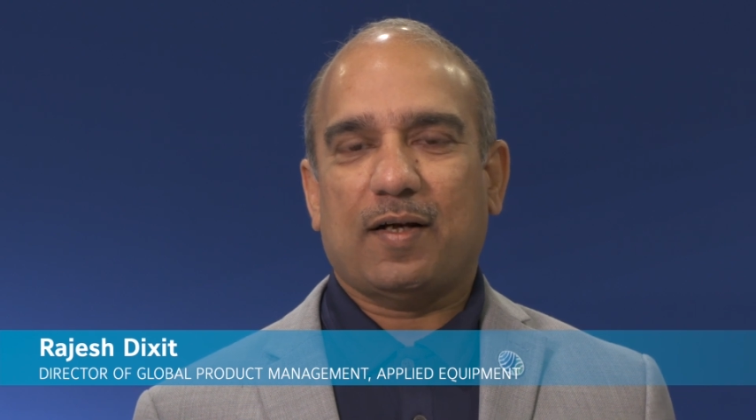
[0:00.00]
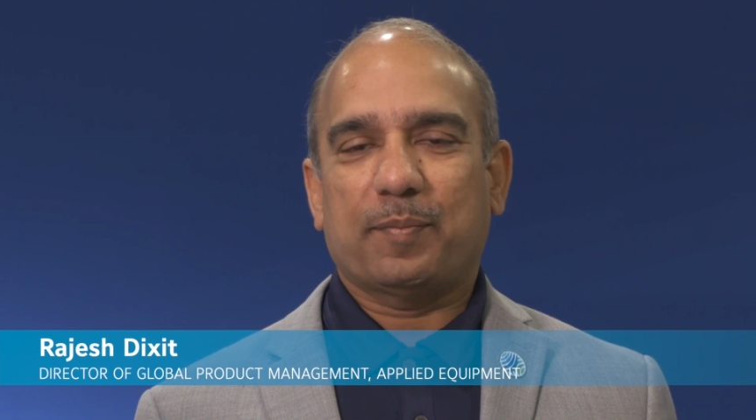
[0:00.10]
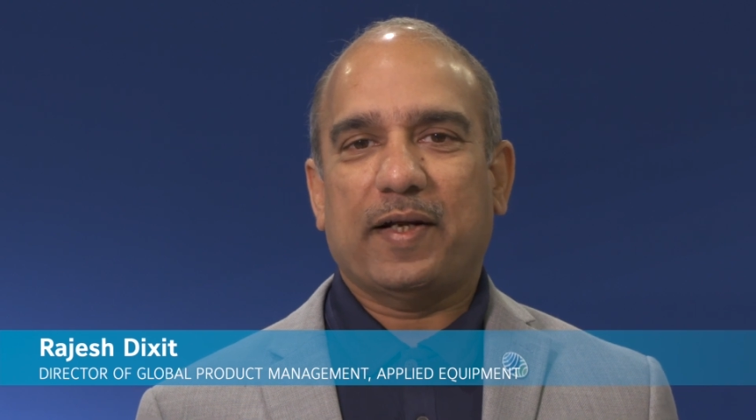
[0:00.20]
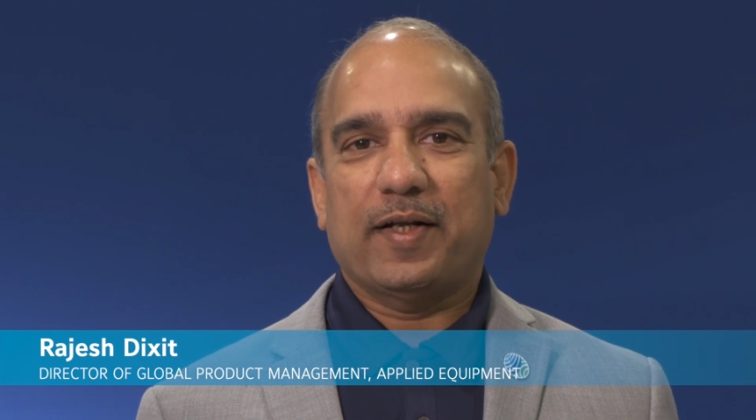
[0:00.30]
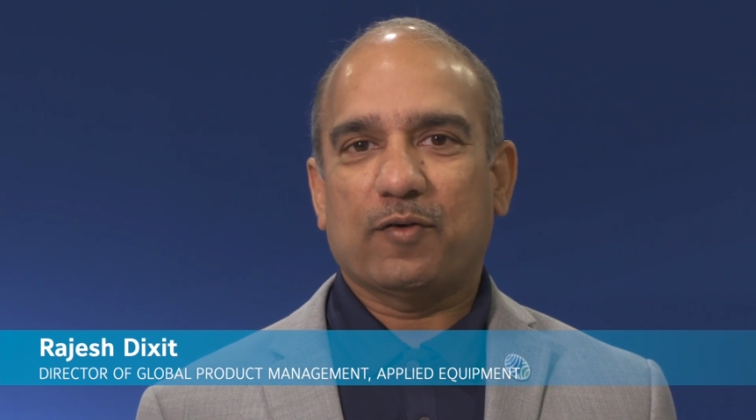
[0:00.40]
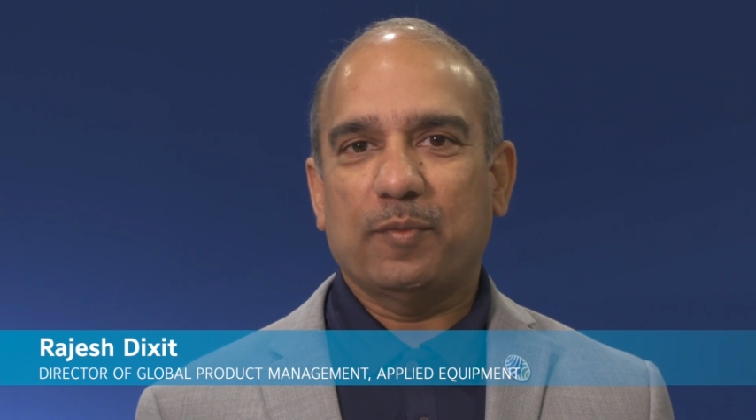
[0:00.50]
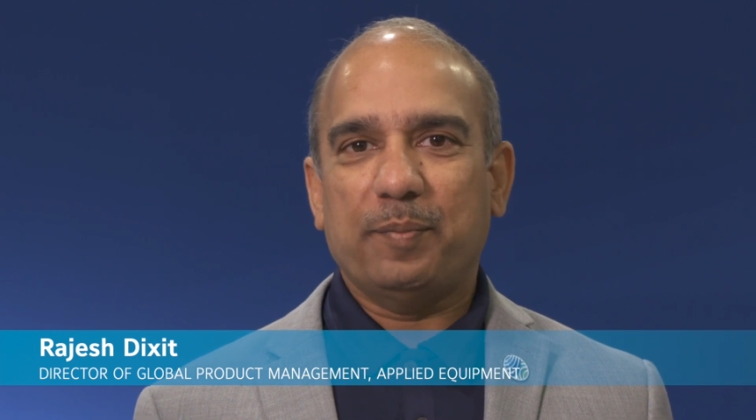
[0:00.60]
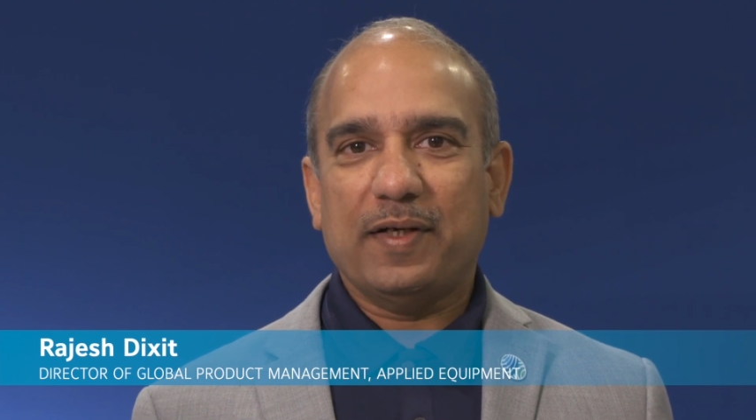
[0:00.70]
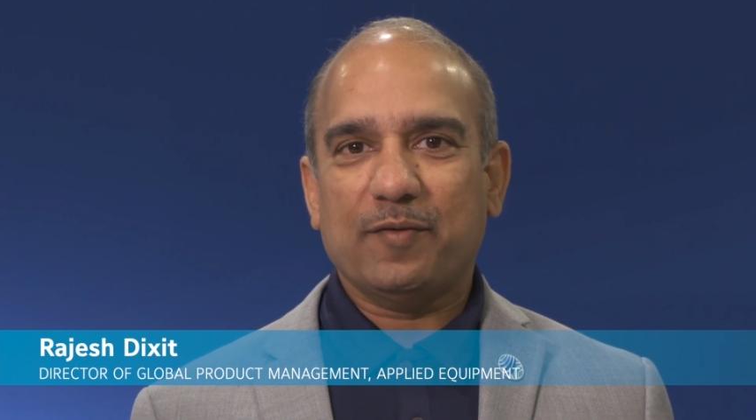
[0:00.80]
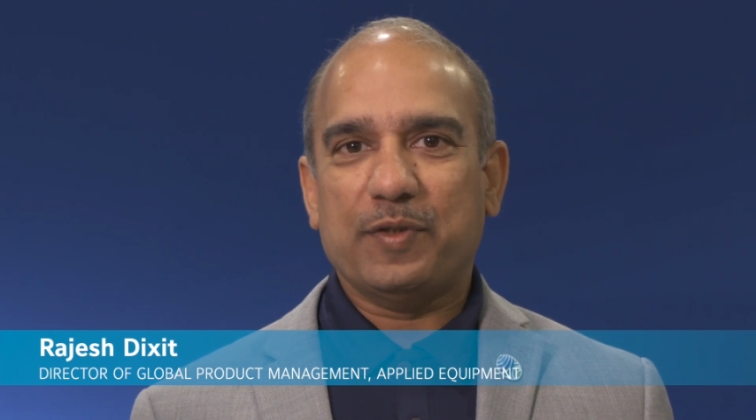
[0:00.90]
Applied
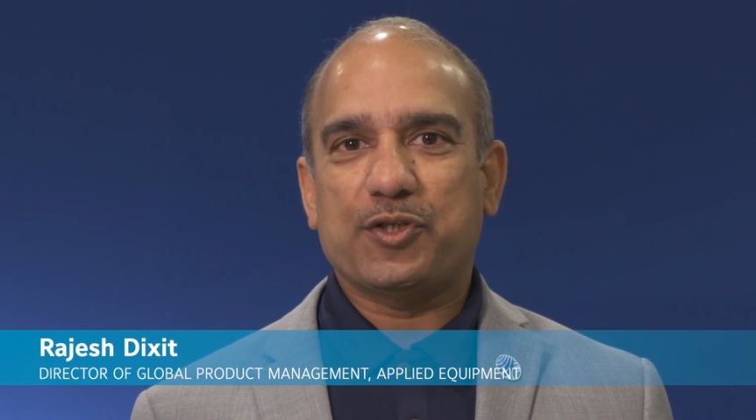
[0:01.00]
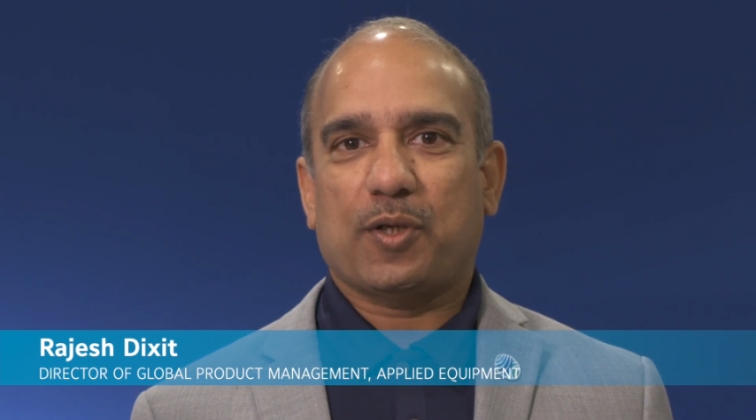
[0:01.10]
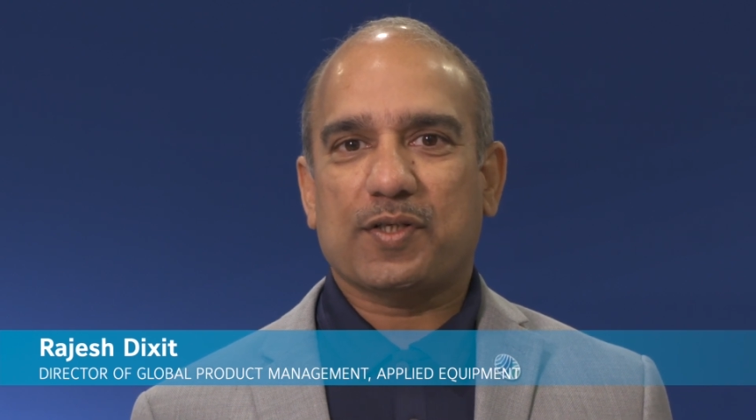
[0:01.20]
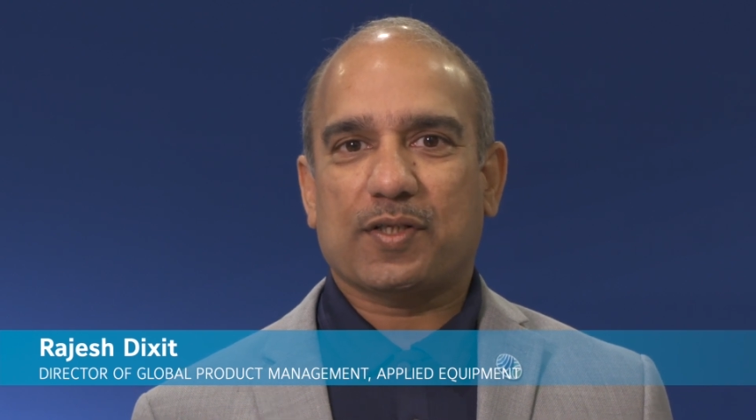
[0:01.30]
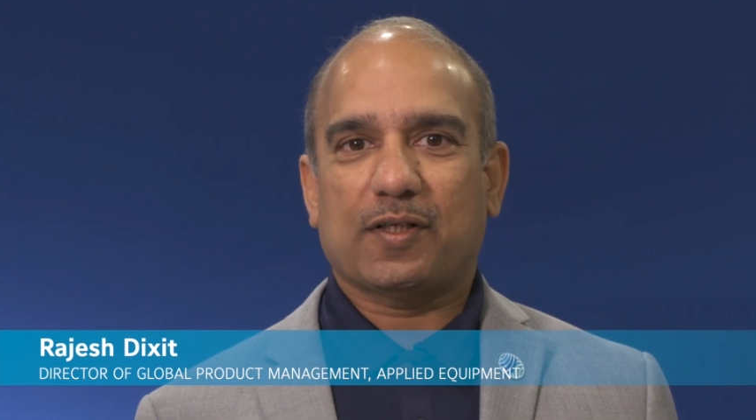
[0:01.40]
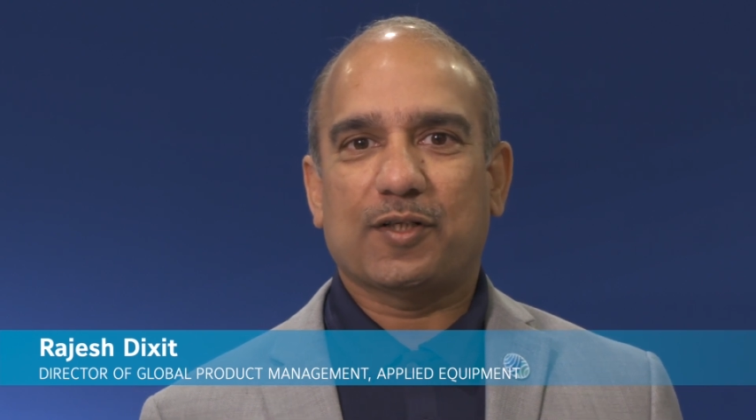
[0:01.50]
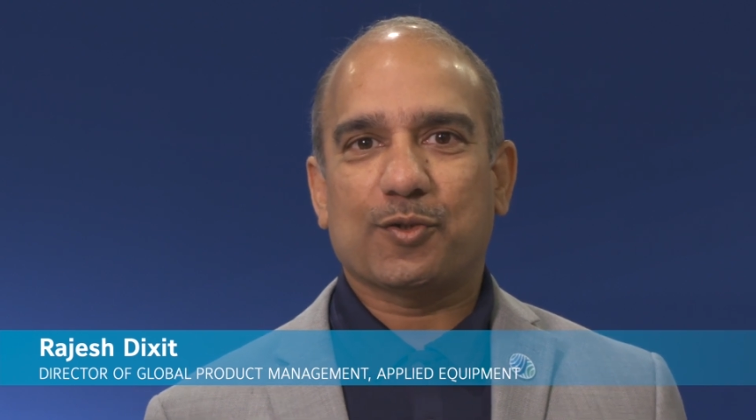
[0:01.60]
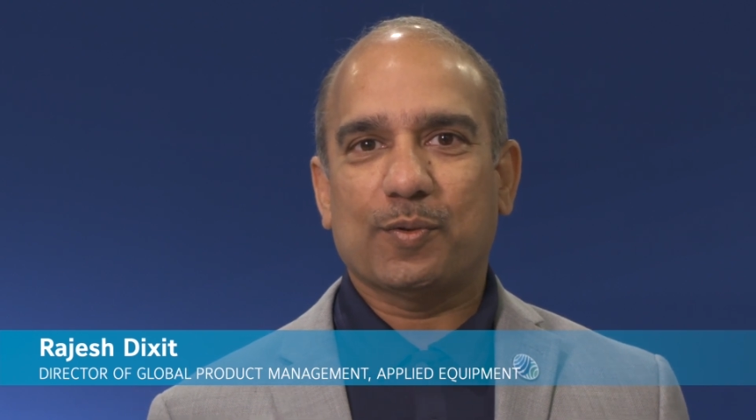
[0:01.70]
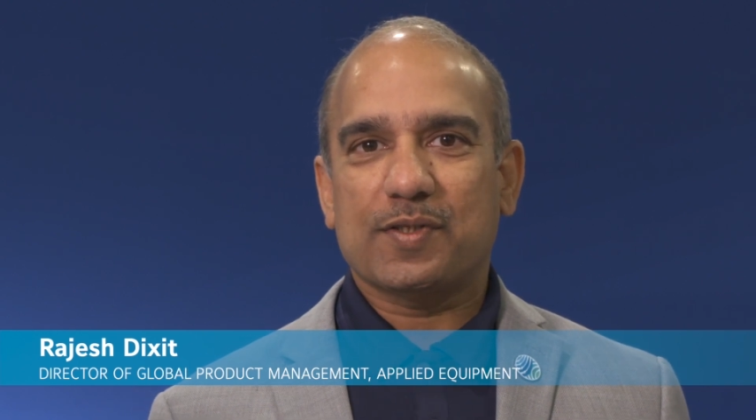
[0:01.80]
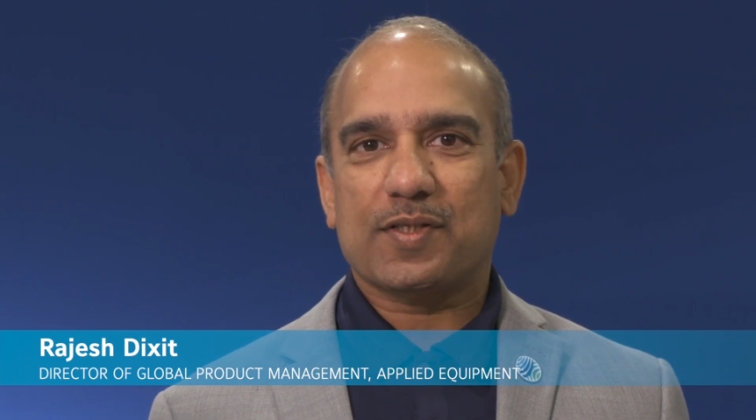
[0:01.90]
Equipment with Johnson
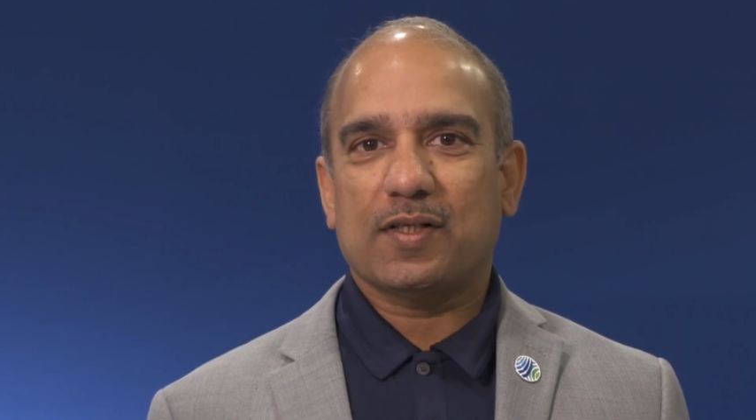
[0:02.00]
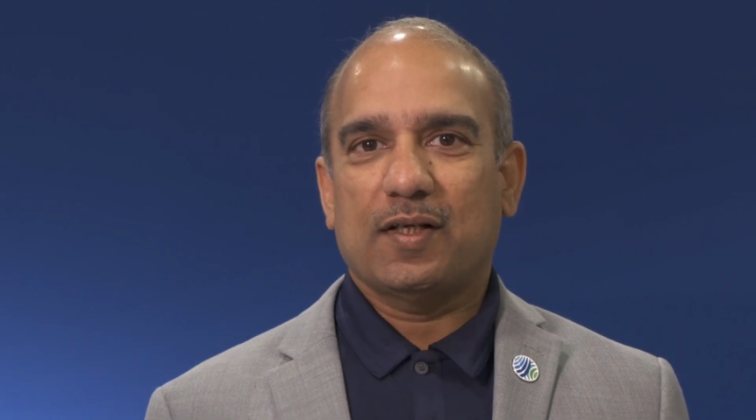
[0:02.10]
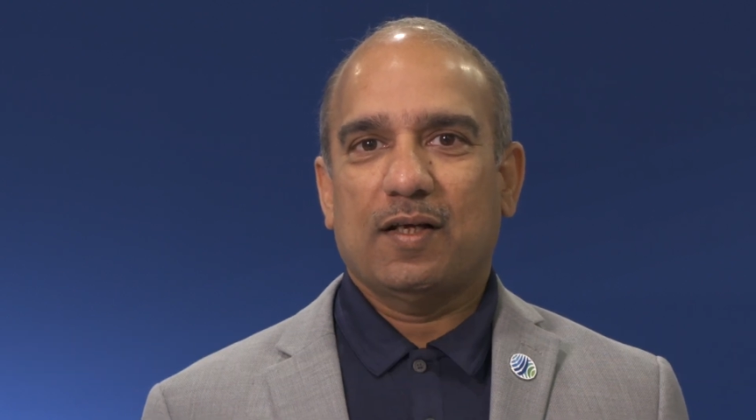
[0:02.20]
Controls.